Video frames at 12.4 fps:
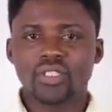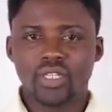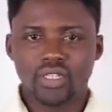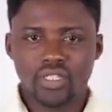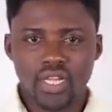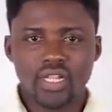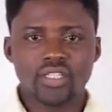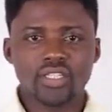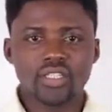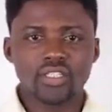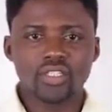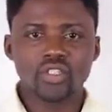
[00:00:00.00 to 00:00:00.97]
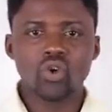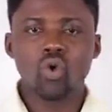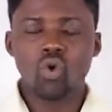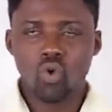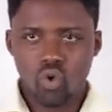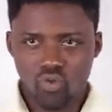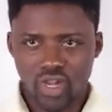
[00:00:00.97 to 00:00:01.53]
And 13,
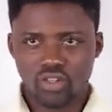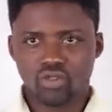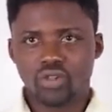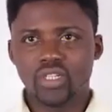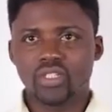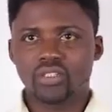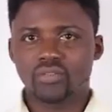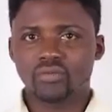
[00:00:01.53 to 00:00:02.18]
over trading.